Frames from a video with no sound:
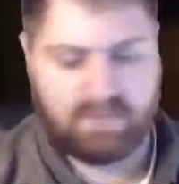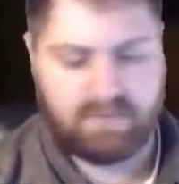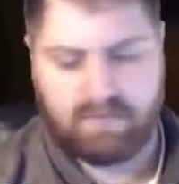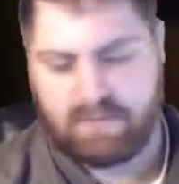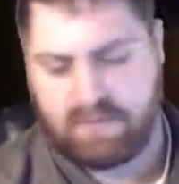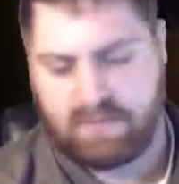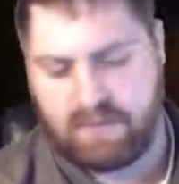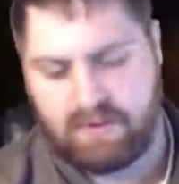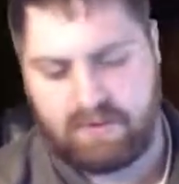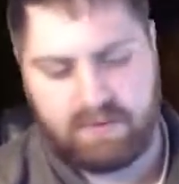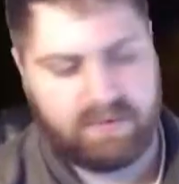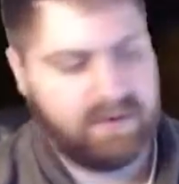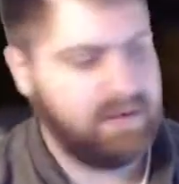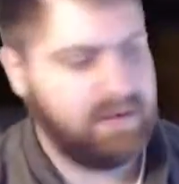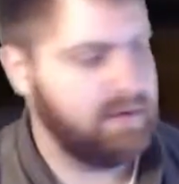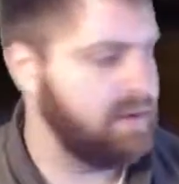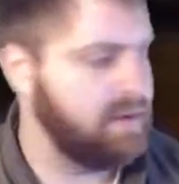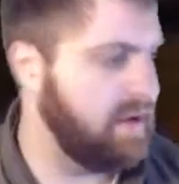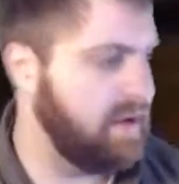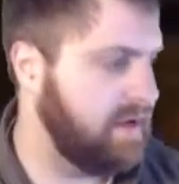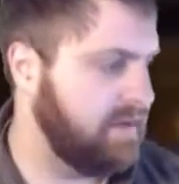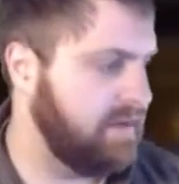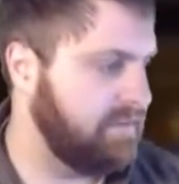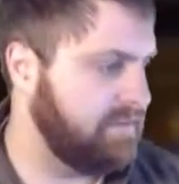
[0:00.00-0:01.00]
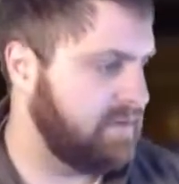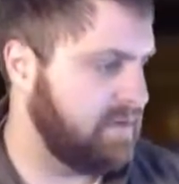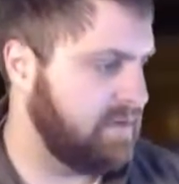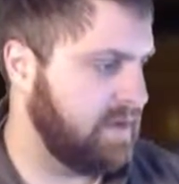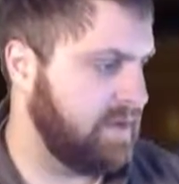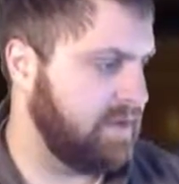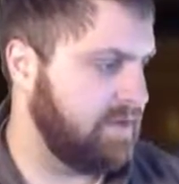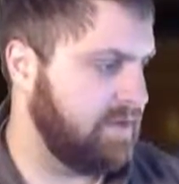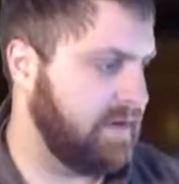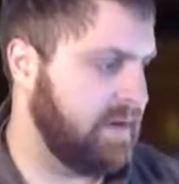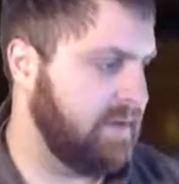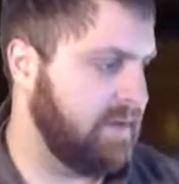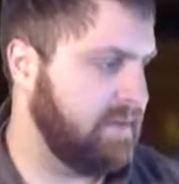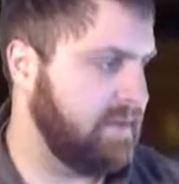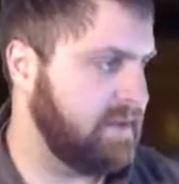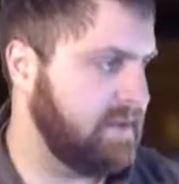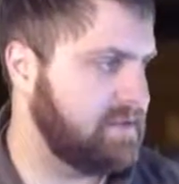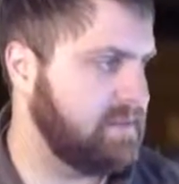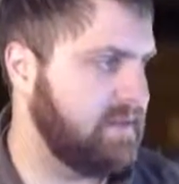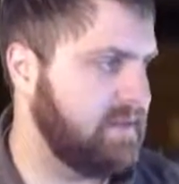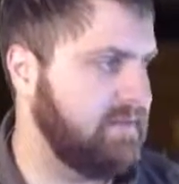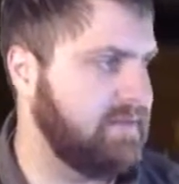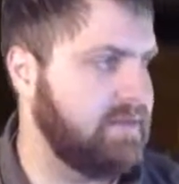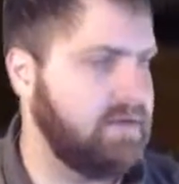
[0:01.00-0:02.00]
We do not have 23
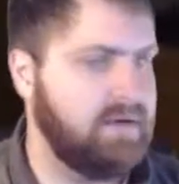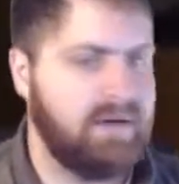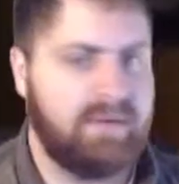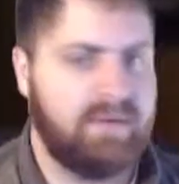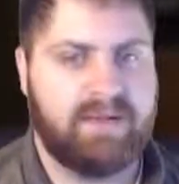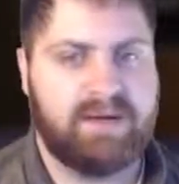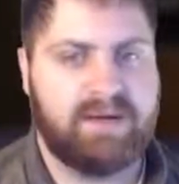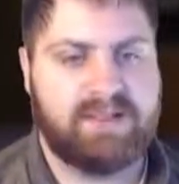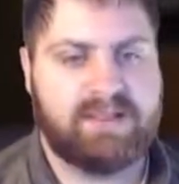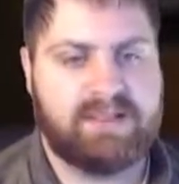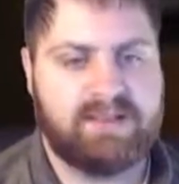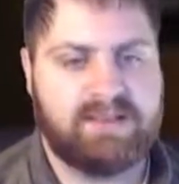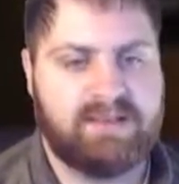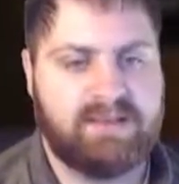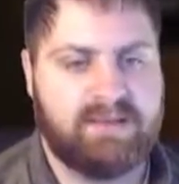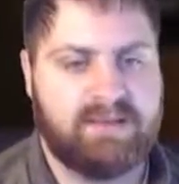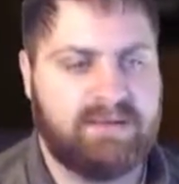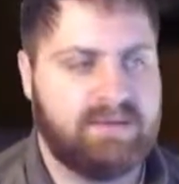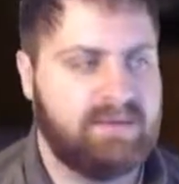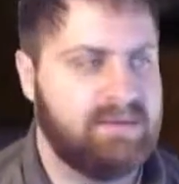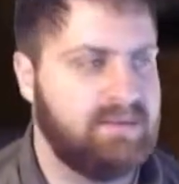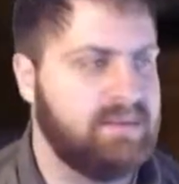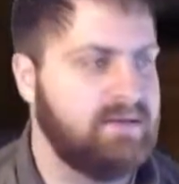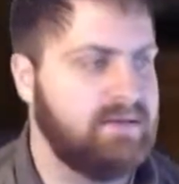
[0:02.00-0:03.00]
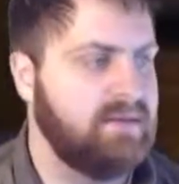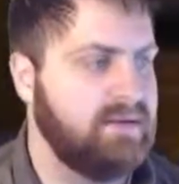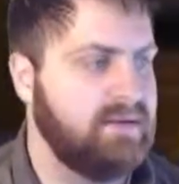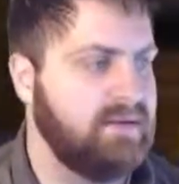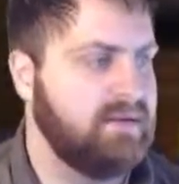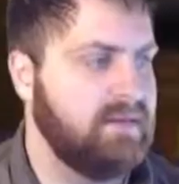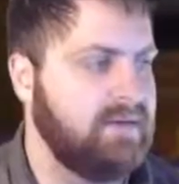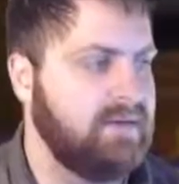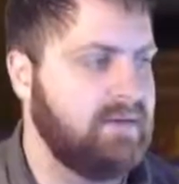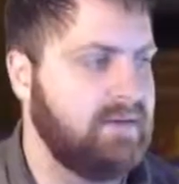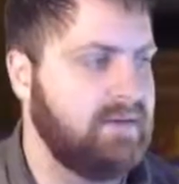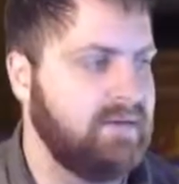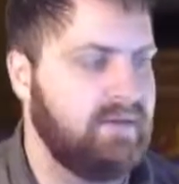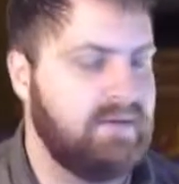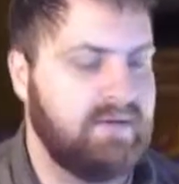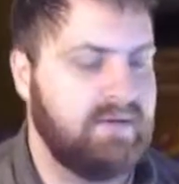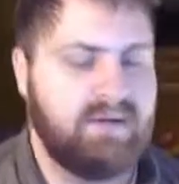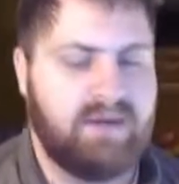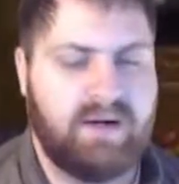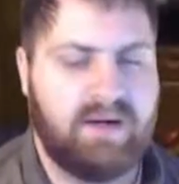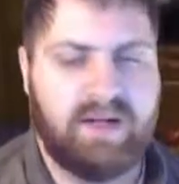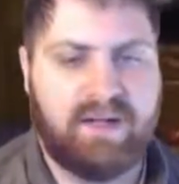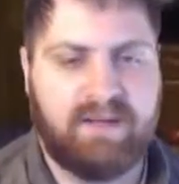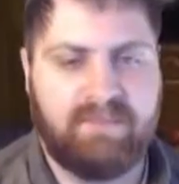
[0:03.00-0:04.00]
epics, we have 2 epics. Alrighty.